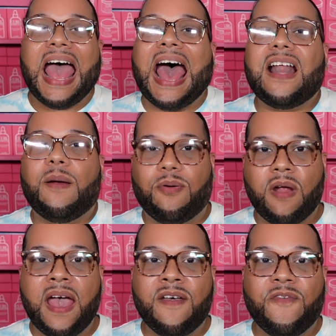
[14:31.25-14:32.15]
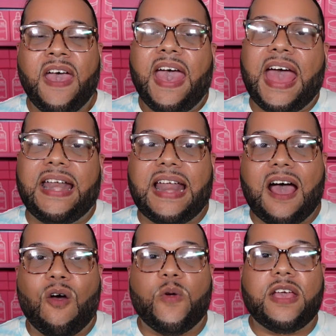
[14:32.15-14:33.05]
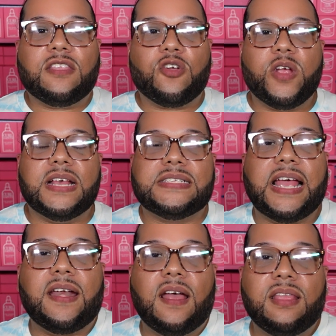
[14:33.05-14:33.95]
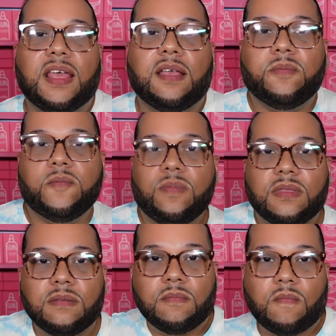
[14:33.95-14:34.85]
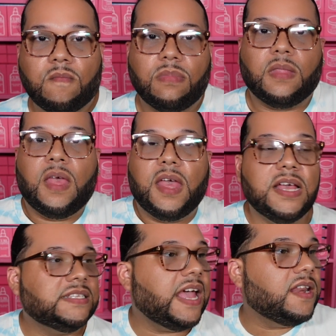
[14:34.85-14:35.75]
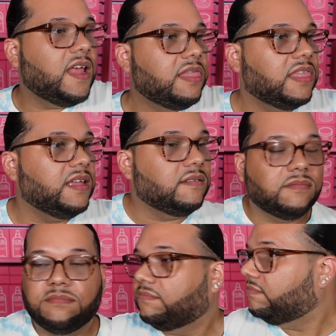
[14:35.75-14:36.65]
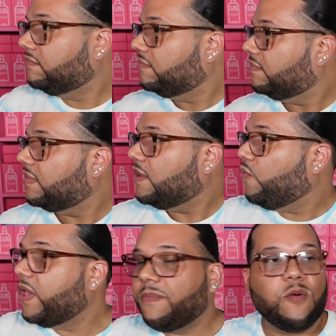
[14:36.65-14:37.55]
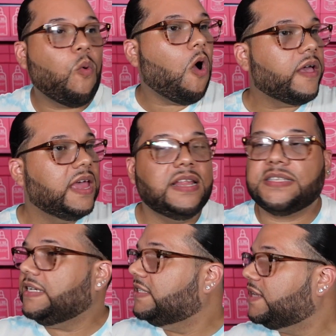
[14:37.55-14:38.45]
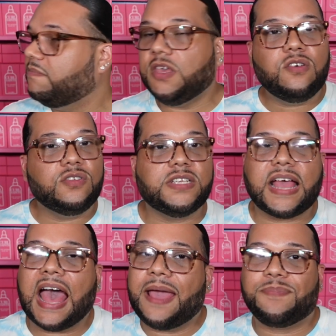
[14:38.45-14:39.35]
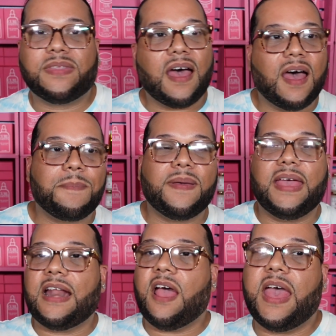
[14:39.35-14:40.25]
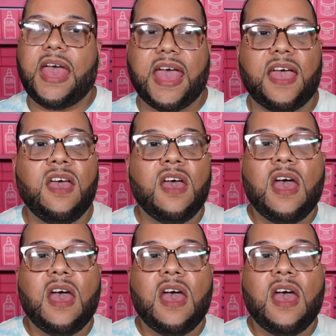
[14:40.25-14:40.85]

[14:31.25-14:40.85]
out of breath, and now week 3 is like nothing. It's like nothing. We be walking, listening to music, hyped up in our head.